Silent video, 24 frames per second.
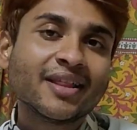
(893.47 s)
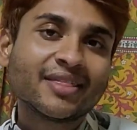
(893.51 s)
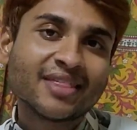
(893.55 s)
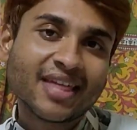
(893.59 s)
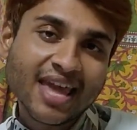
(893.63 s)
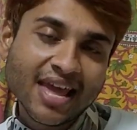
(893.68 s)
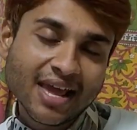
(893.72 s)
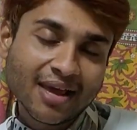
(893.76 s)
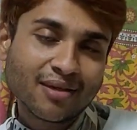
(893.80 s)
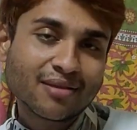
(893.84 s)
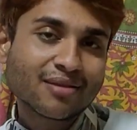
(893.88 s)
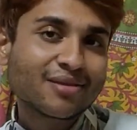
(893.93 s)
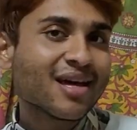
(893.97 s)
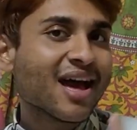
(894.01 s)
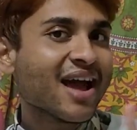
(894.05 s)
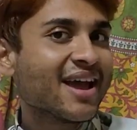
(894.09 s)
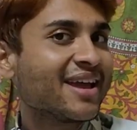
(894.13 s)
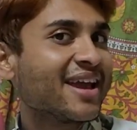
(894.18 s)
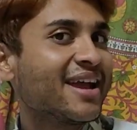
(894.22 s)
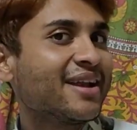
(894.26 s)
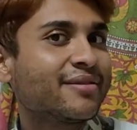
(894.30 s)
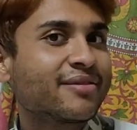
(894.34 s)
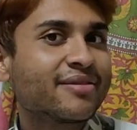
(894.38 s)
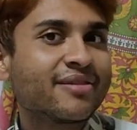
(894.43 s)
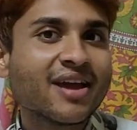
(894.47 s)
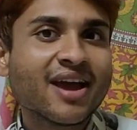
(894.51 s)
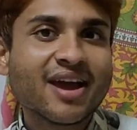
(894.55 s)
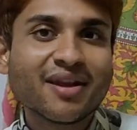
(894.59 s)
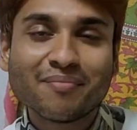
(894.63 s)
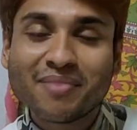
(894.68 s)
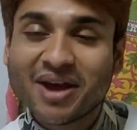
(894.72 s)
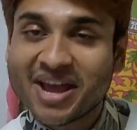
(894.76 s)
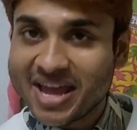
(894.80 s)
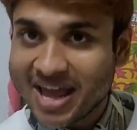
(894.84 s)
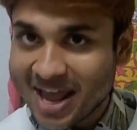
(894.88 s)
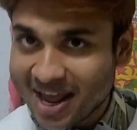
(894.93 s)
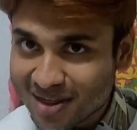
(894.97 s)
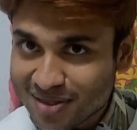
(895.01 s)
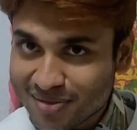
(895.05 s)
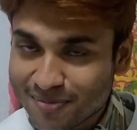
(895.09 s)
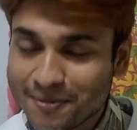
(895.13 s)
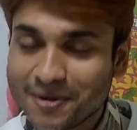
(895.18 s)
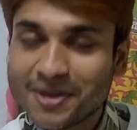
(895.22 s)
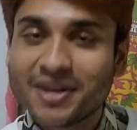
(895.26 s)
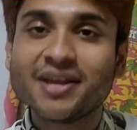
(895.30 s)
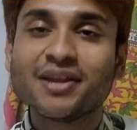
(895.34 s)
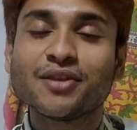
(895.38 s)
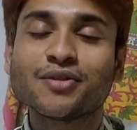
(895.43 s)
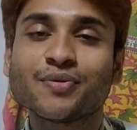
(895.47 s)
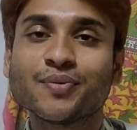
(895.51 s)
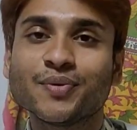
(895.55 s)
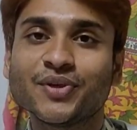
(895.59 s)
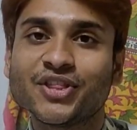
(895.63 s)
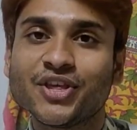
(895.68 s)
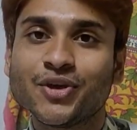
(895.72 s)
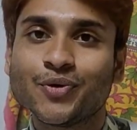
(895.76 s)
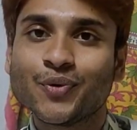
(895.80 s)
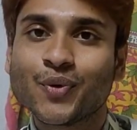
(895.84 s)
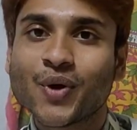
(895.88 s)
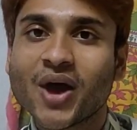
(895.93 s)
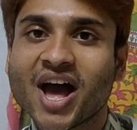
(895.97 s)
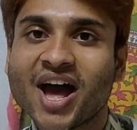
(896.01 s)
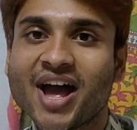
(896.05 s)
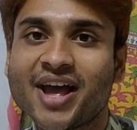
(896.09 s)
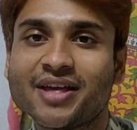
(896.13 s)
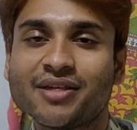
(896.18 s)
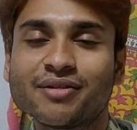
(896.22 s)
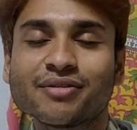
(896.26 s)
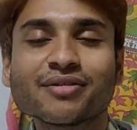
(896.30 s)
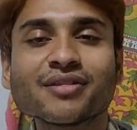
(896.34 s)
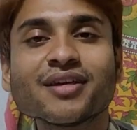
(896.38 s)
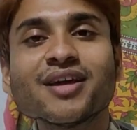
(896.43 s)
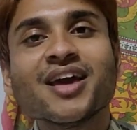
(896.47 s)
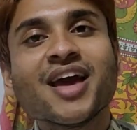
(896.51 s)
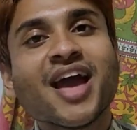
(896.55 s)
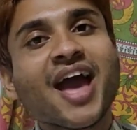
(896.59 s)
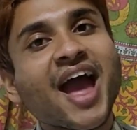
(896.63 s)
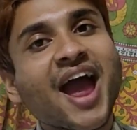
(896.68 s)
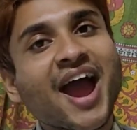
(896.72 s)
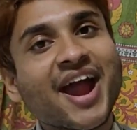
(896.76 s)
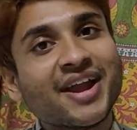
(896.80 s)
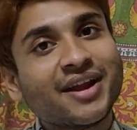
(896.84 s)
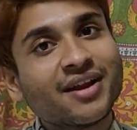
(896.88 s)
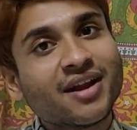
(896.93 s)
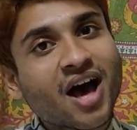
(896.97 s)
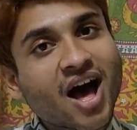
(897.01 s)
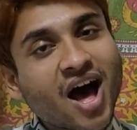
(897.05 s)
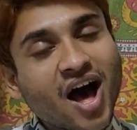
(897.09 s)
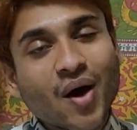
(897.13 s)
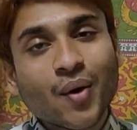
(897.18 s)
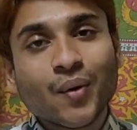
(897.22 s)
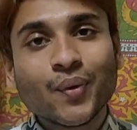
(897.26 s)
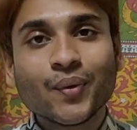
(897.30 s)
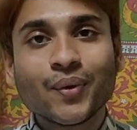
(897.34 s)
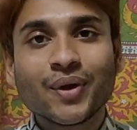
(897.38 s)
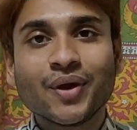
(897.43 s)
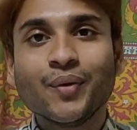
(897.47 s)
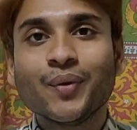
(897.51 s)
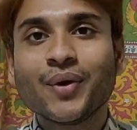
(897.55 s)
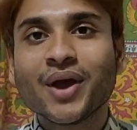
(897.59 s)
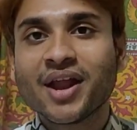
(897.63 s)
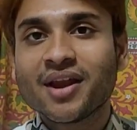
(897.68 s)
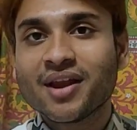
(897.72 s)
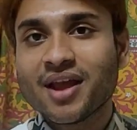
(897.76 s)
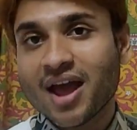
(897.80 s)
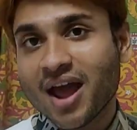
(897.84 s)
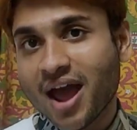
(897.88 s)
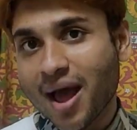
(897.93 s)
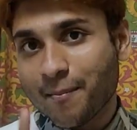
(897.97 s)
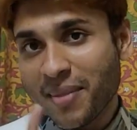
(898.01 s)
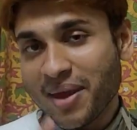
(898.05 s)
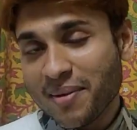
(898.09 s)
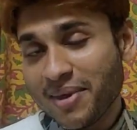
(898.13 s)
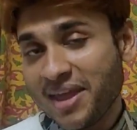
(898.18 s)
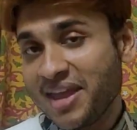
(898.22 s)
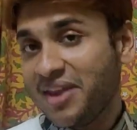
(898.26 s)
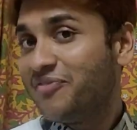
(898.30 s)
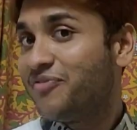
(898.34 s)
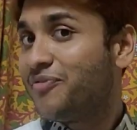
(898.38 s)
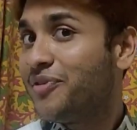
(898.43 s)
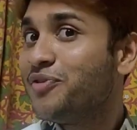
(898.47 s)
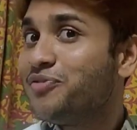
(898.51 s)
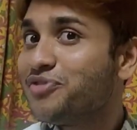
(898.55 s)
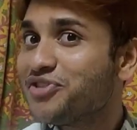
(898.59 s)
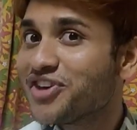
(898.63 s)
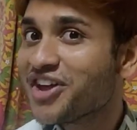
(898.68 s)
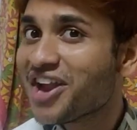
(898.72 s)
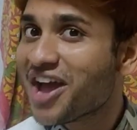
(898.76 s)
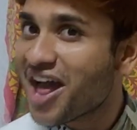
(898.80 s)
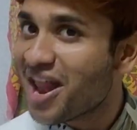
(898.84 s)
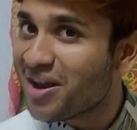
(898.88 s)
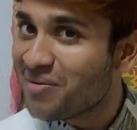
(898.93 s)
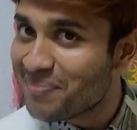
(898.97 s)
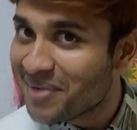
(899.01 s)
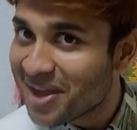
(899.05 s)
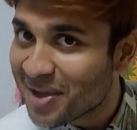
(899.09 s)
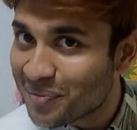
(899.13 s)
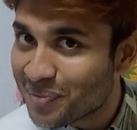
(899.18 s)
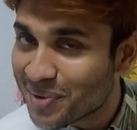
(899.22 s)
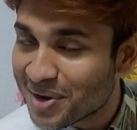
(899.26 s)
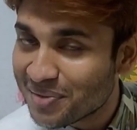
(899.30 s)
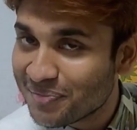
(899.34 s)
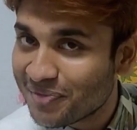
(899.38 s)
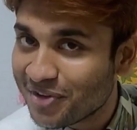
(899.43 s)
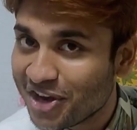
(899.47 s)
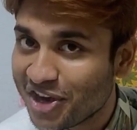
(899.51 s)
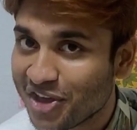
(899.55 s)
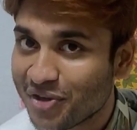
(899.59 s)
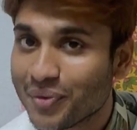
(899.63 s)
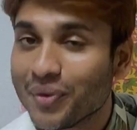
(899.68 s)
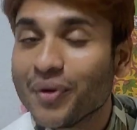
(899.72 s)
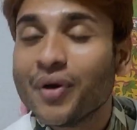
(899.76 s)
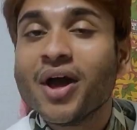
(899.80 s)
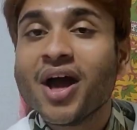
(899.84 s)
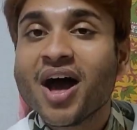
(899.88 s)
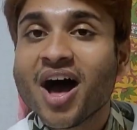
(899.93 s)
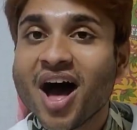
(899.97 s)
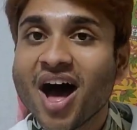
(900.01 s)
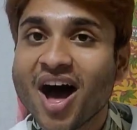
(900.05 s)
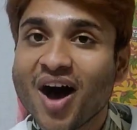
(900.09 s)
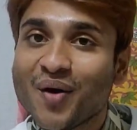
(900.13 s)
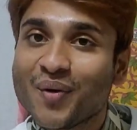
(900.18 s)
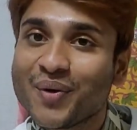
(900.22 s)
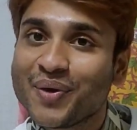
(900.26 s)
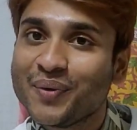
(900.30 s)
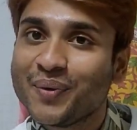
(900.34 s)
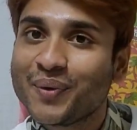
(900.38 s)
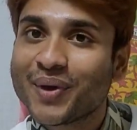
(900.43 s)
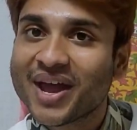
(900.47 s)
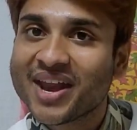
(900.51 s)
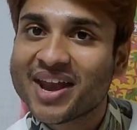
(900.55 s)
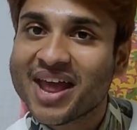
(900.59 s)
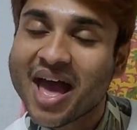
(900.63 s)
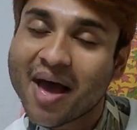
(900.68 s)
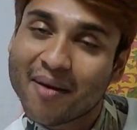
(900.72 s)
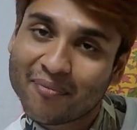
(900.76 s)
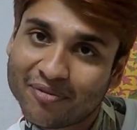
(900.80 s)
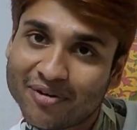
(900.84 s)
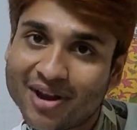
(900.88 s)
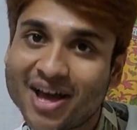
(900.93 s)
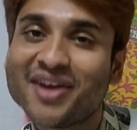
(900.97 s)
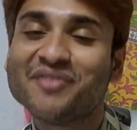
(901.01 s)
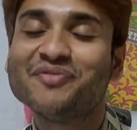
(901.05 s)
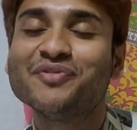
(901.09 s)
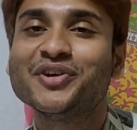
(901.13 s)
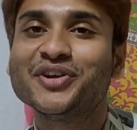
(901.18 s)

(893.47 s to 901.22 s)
things, I can share my experience with you guys, and how you can, maybe in future I'll make one video how you can apply